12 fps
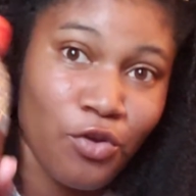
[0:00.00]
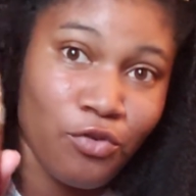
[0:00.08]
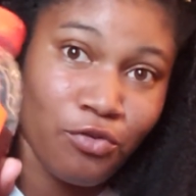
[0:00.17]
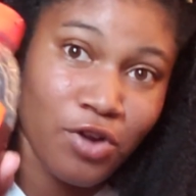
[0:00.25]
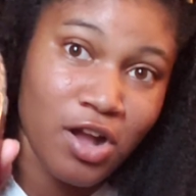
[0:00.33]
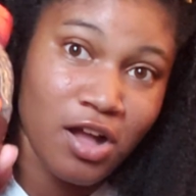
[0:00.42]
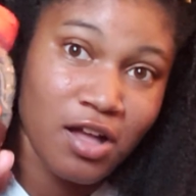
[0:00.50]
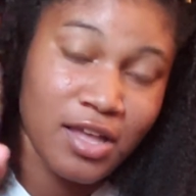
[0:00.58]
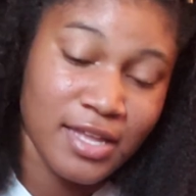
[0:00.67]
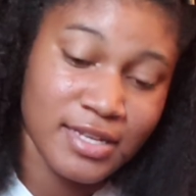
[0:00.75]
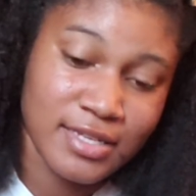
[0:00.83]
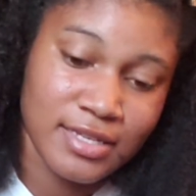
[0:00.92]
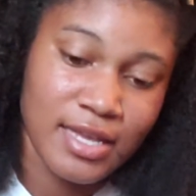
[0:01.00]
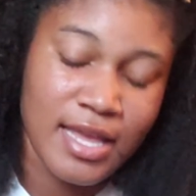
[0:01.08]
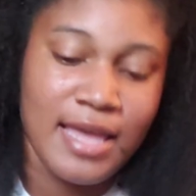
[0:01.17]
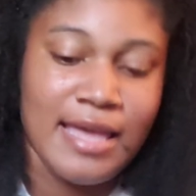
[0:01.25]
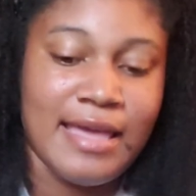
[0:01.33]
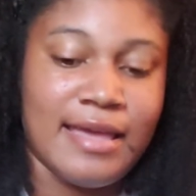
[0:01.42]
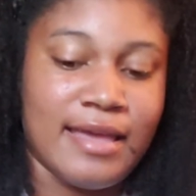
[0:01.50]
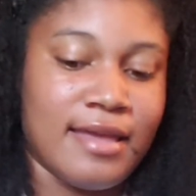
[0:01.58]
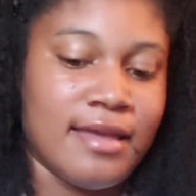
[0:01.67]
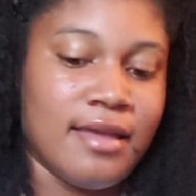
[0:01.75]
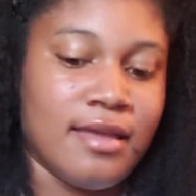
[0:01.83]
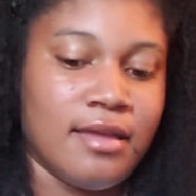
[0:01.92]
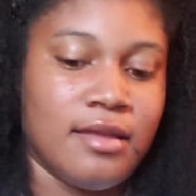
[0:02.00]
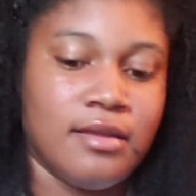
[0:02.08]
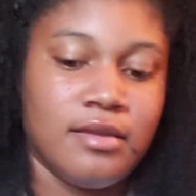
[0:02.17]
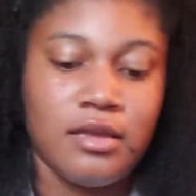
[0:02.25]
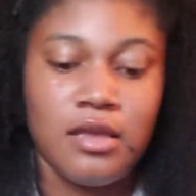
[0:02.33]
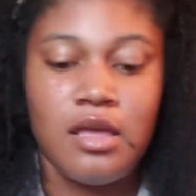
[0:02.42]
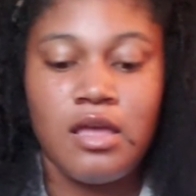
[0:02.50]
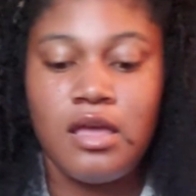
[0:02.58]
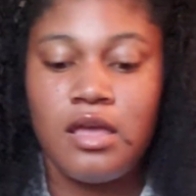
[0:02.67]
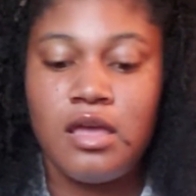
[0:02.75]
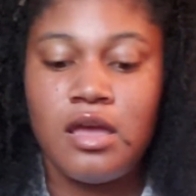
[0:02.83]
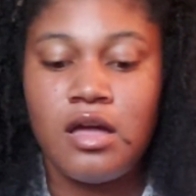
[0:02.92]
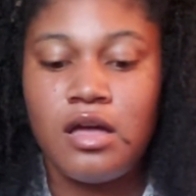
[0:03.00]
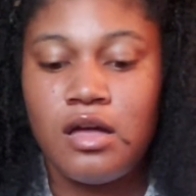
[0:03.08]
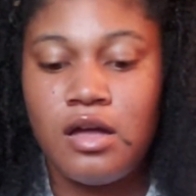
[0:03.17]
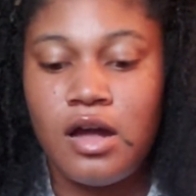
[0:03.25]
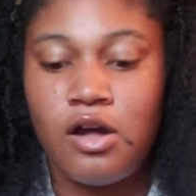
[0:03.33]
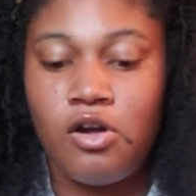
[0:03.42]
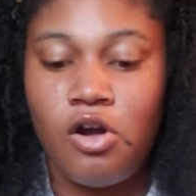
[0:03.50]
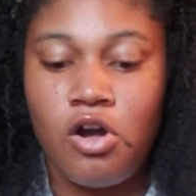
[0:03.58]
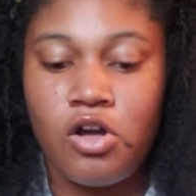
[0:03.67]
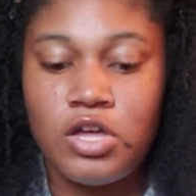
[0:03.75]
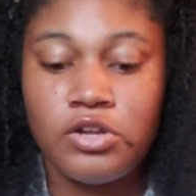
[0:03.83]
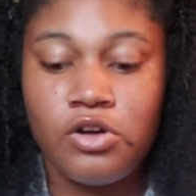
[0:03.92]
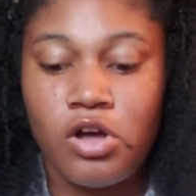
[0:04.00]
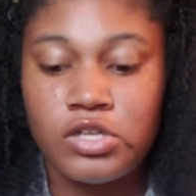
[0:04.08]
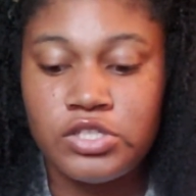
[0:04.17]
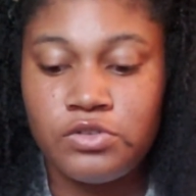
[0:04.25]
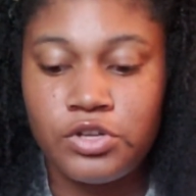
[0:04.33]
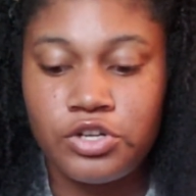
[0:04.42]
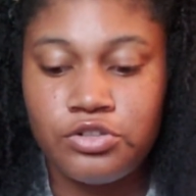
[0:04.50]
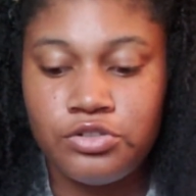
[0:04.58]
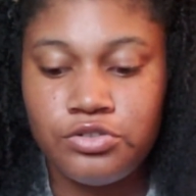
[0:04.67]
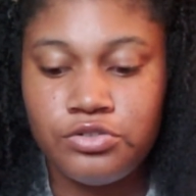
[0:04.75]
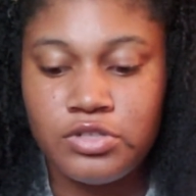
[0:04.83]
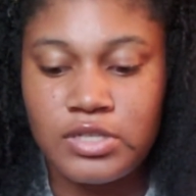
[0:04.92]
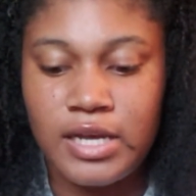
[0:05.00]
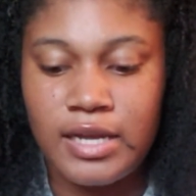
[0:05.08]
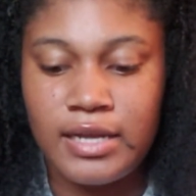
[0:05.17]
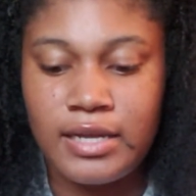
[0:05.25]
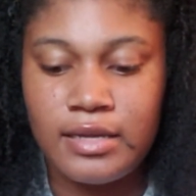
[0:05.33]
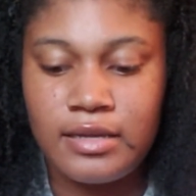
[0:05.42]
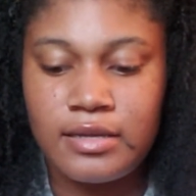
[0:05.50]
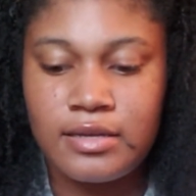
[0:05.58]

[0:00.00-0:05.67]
raw honey, and it'll also include like